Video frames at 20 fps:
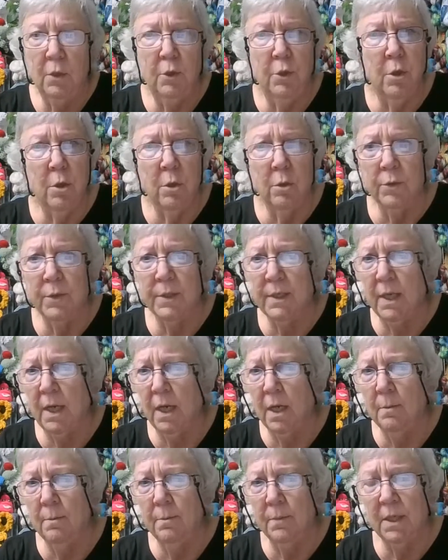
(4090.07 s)
No,
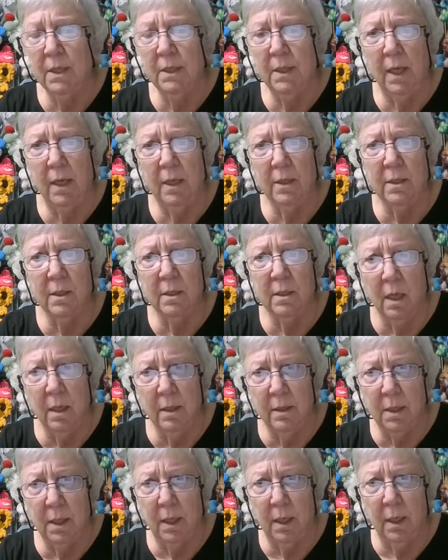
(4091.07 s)
Sam, today is
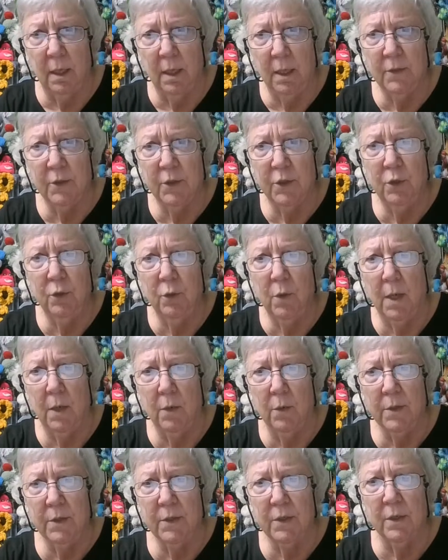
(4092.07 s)
Sunday. It's 2
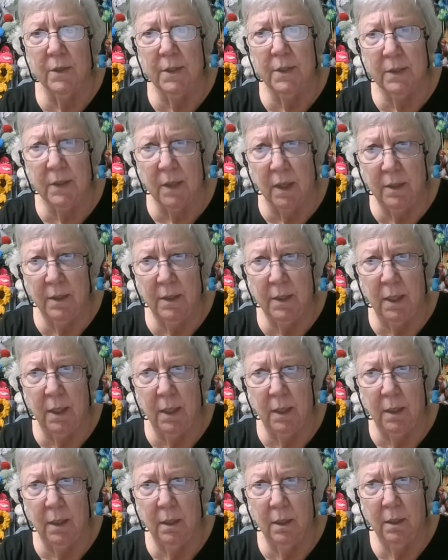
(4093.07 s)
hours on
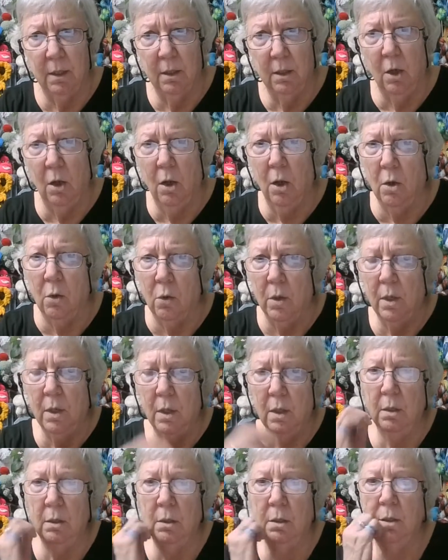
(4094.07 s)
Sunday. Oh,
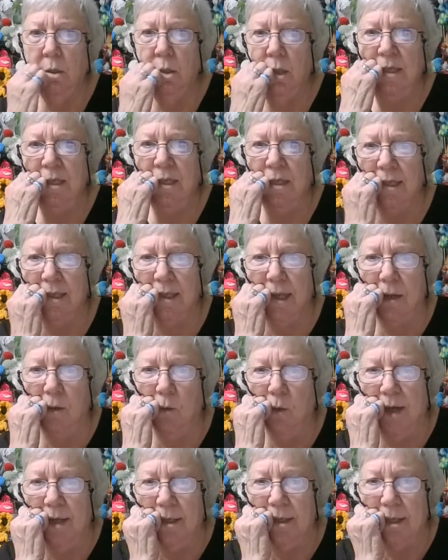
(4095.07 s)
is today
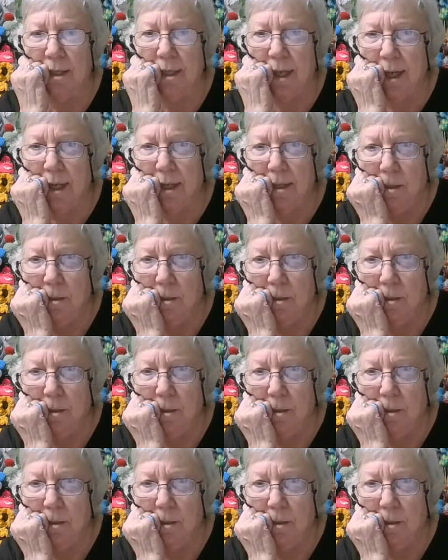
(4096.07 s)
Wednesday?